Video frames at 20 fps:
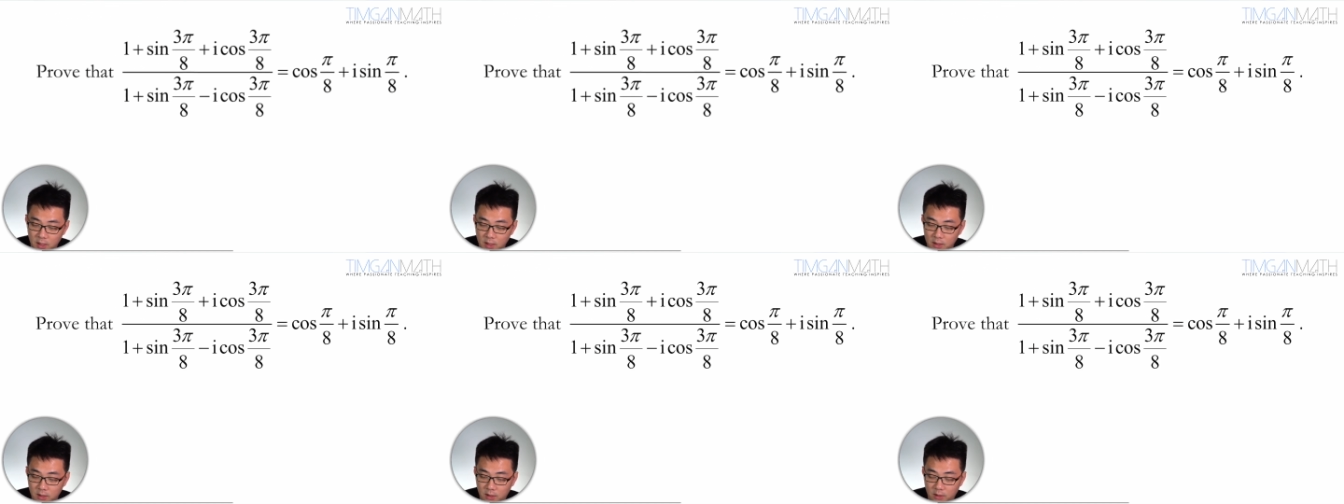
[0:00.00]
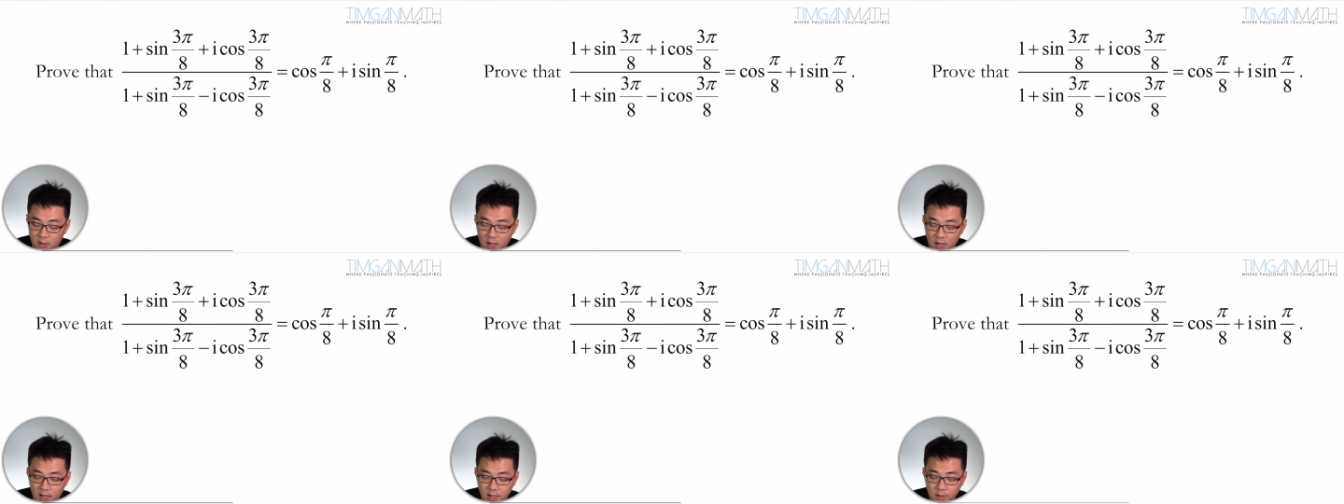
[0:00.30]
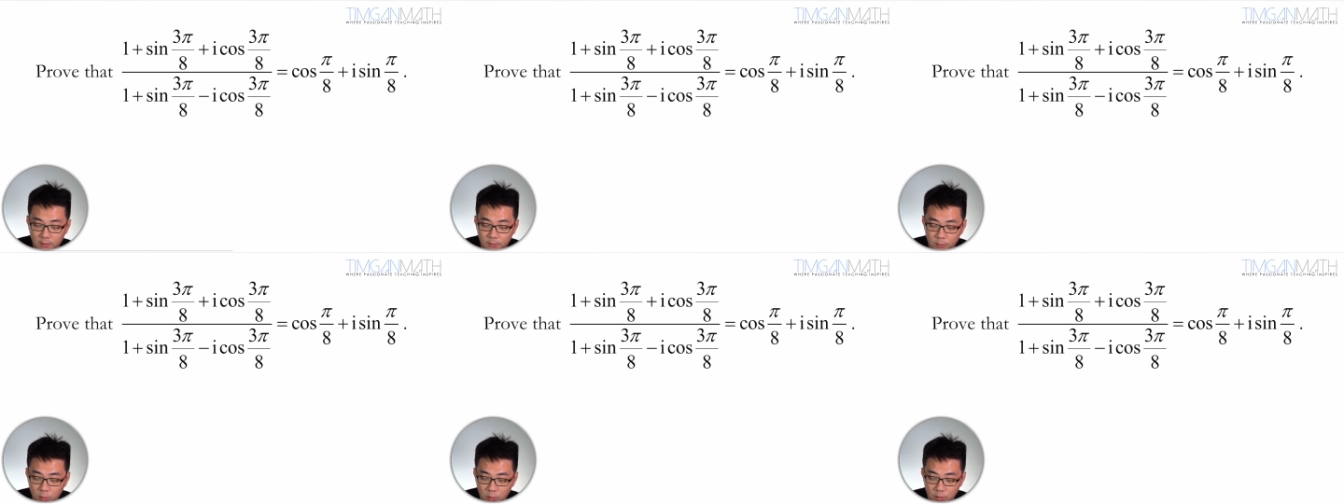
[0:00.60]
Now,
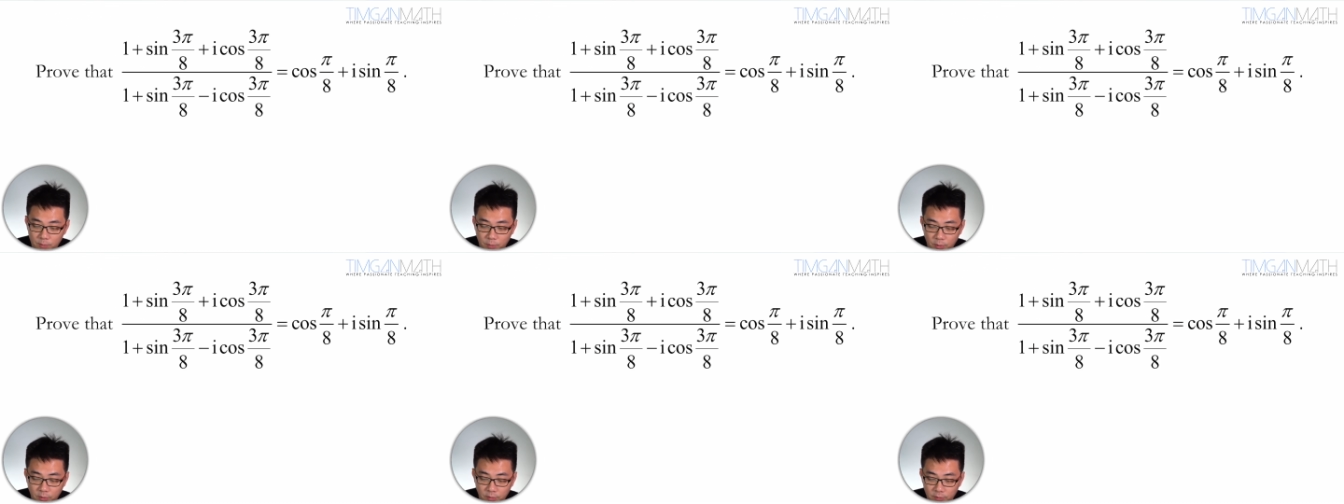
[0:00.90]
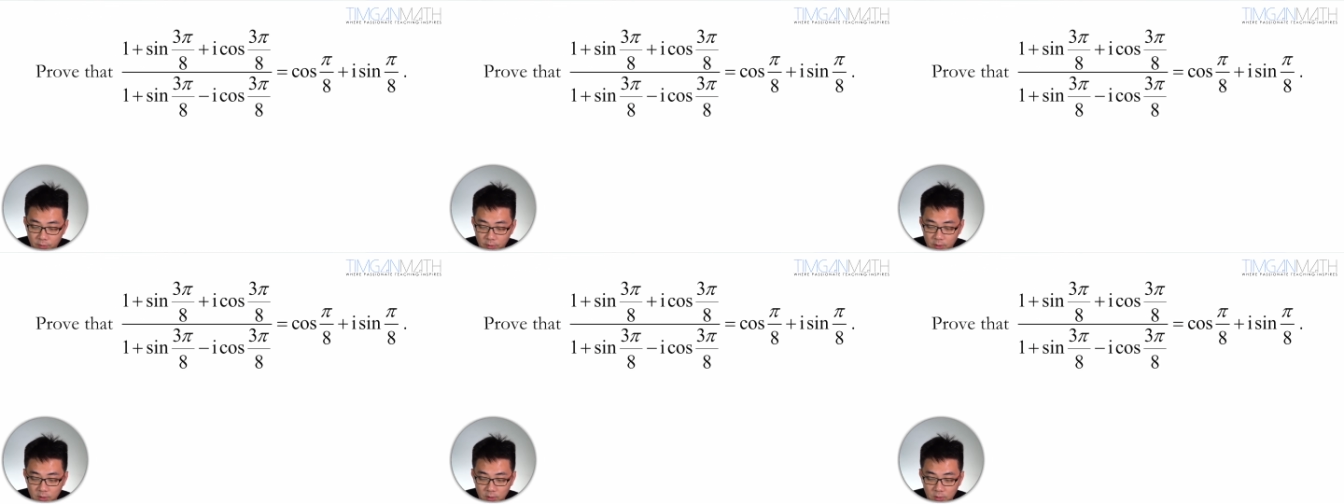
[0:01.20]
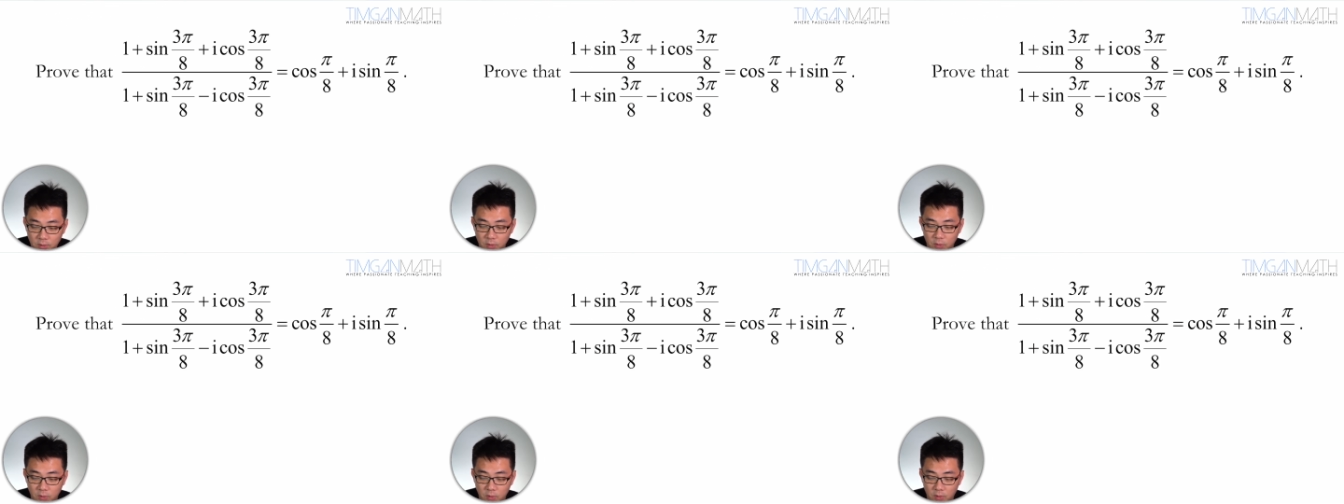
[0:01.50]
I would prefer
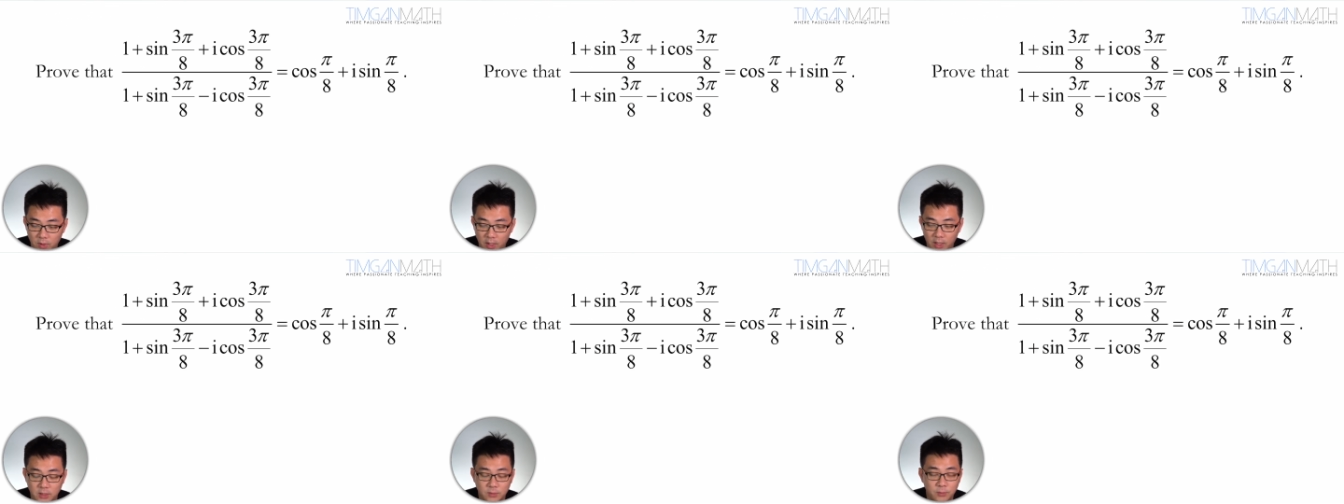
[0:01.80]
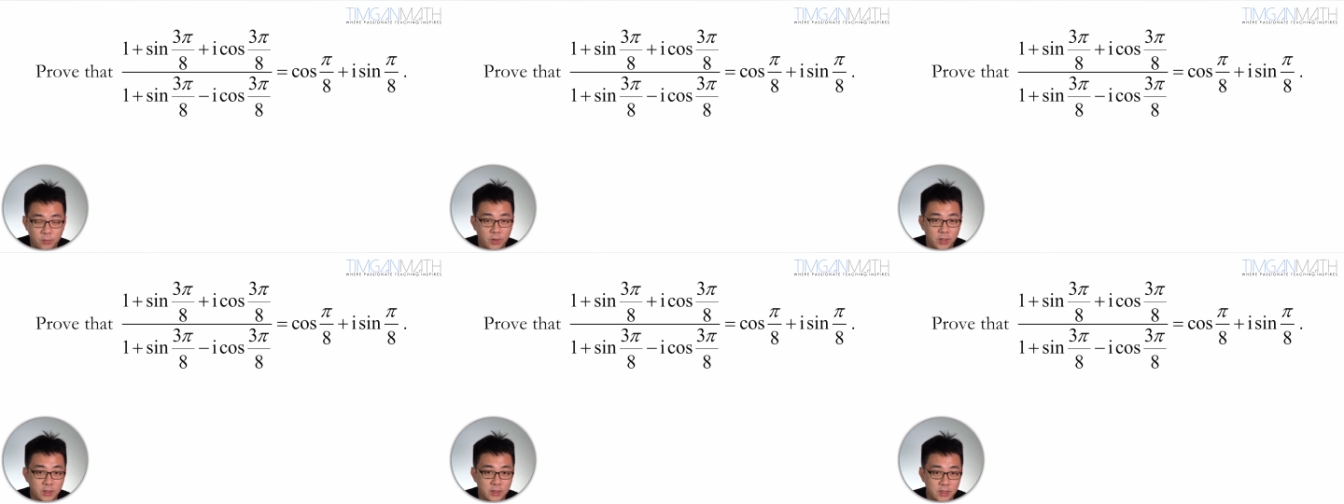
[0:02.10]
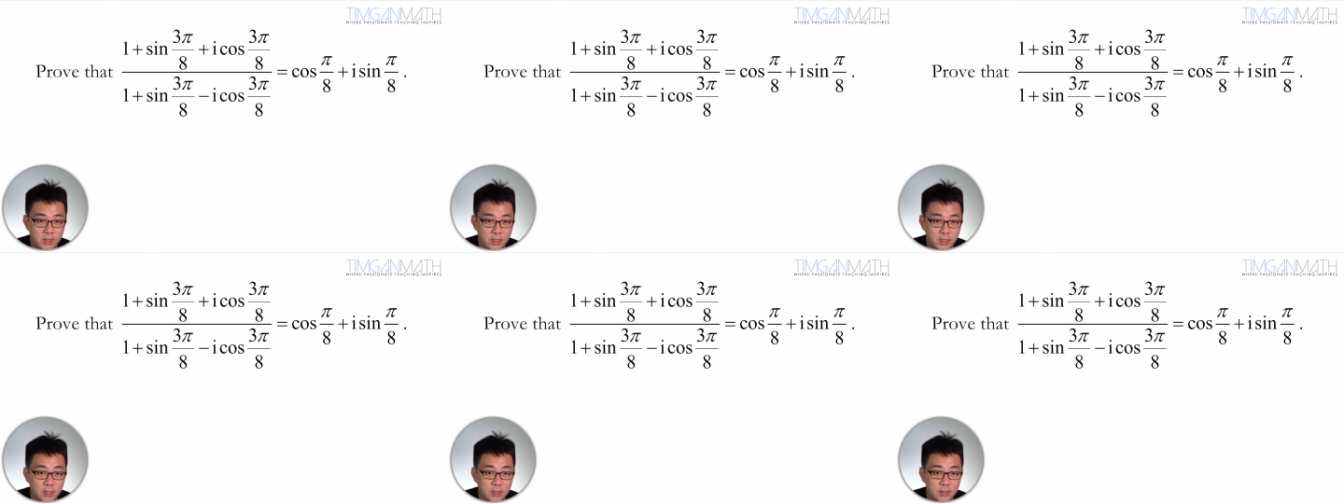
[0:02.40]
to express
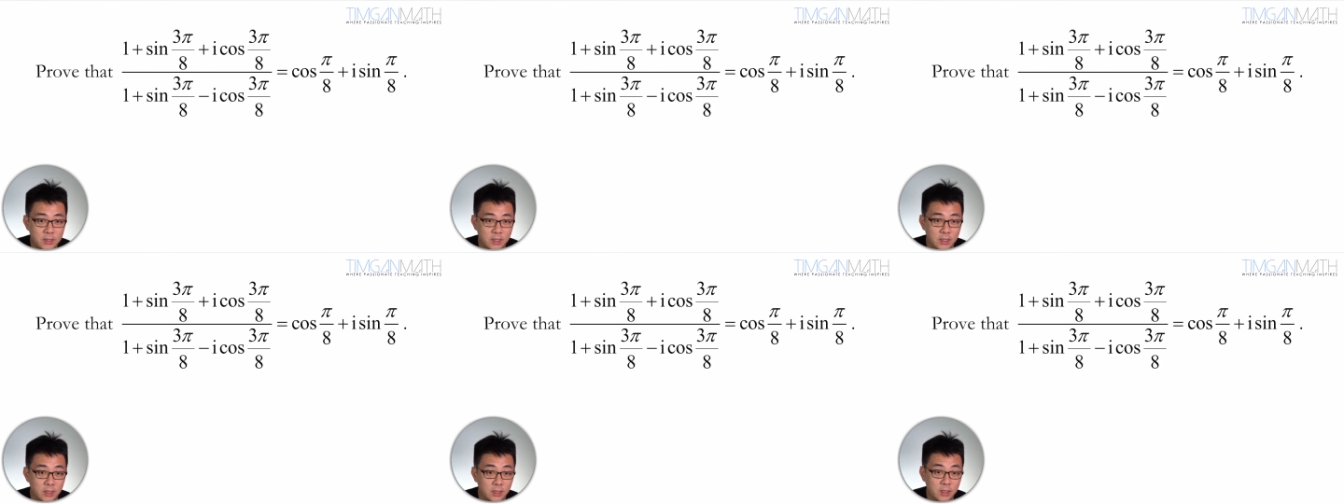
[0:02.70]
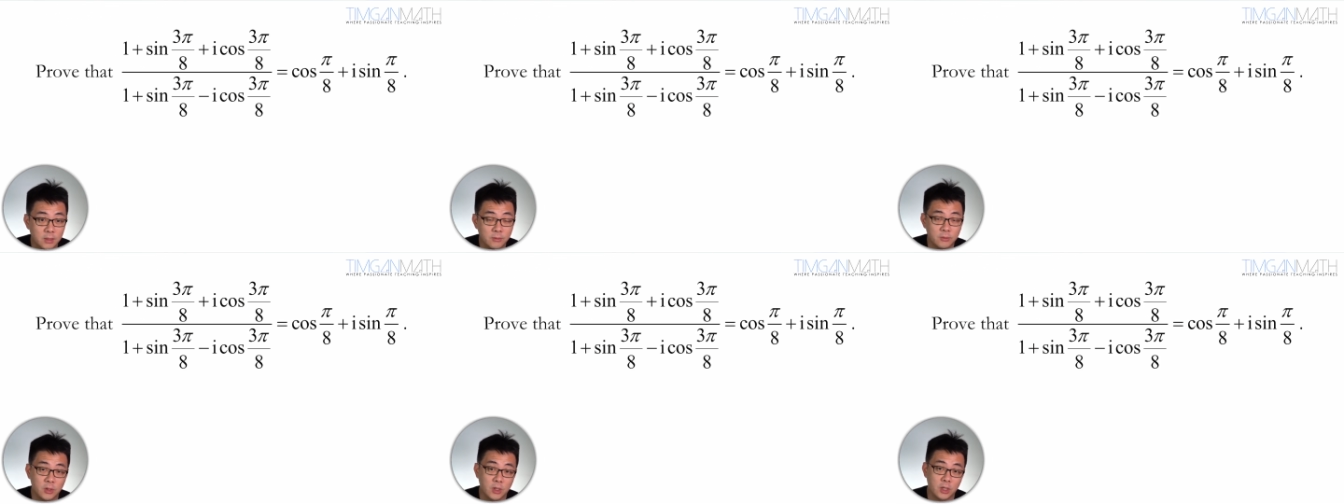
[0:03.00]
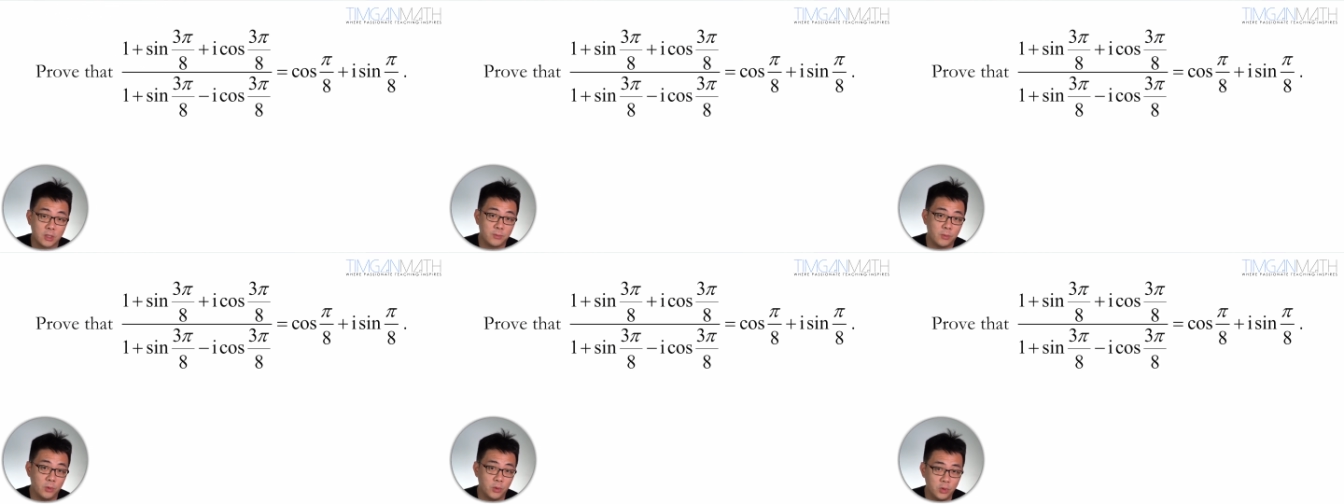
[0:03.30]
things in terms of
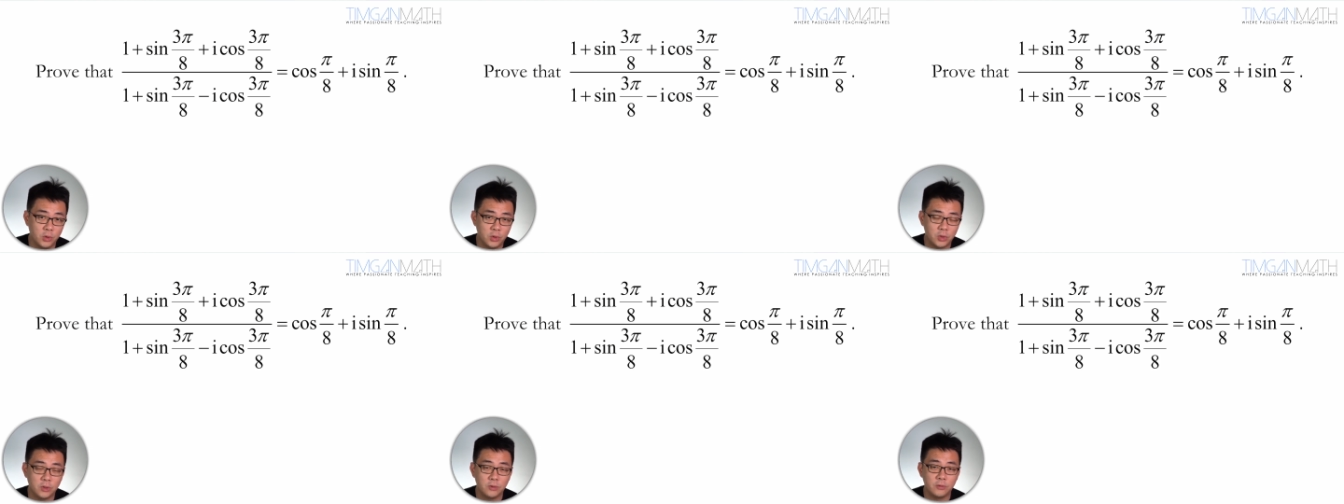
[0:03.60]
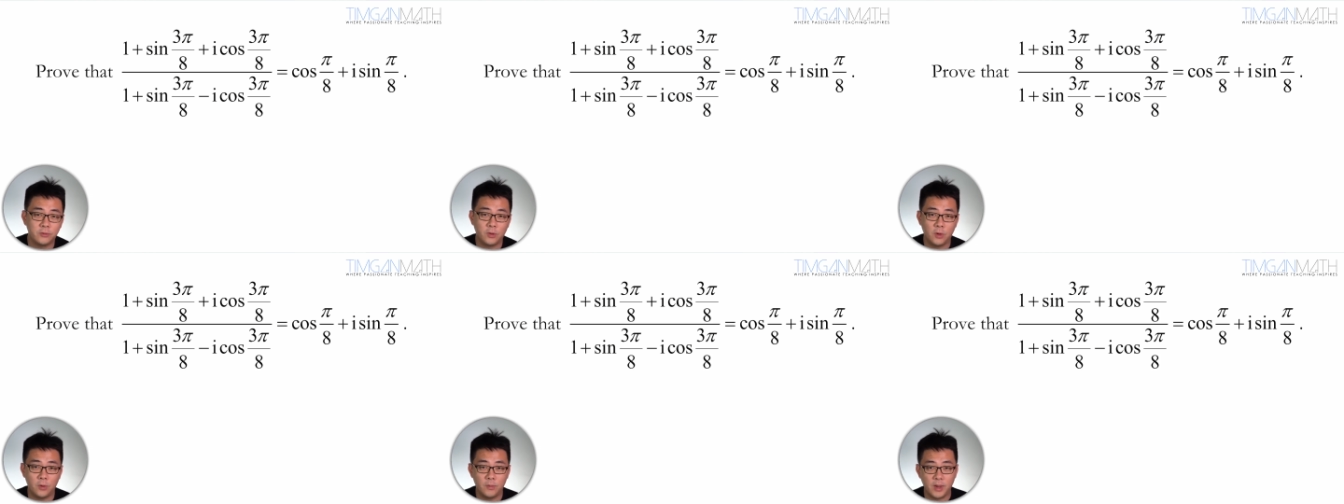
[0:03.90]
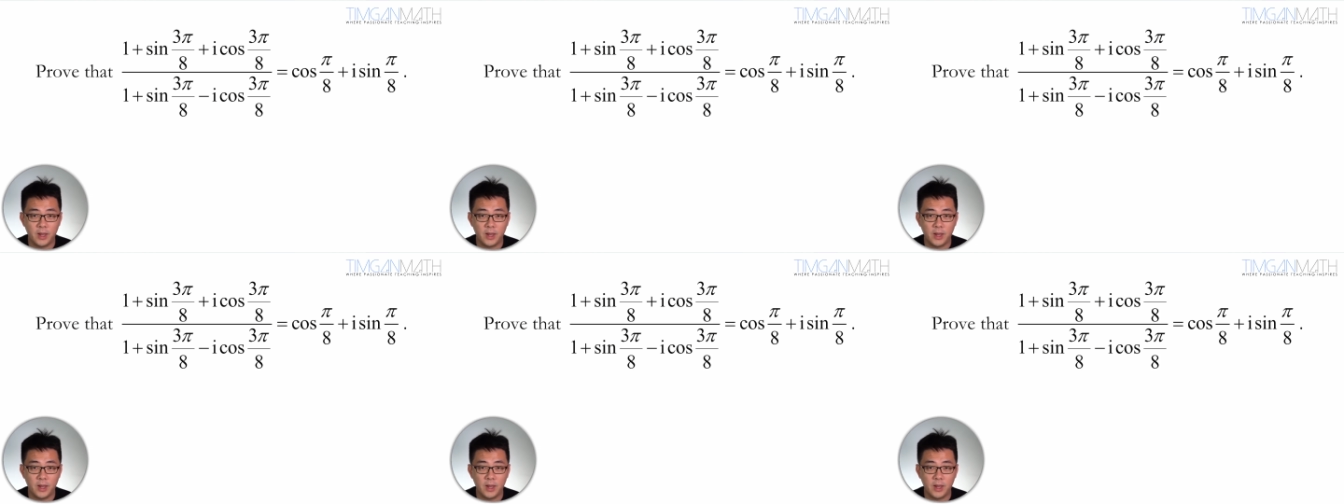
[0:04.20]
exponential form